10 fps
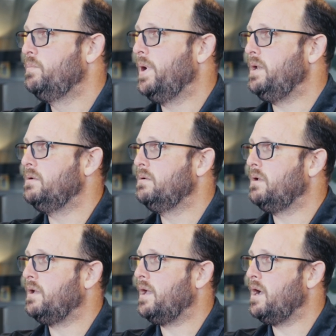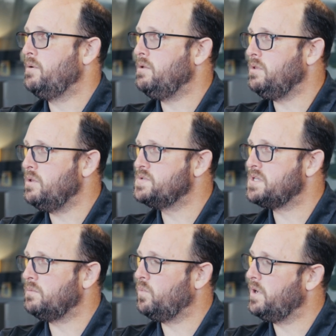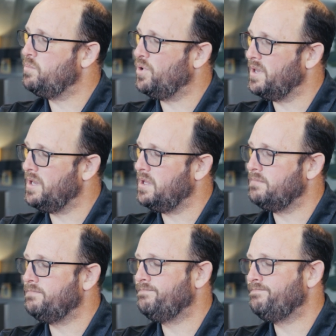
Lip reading: But how do you use it and what do you put in it?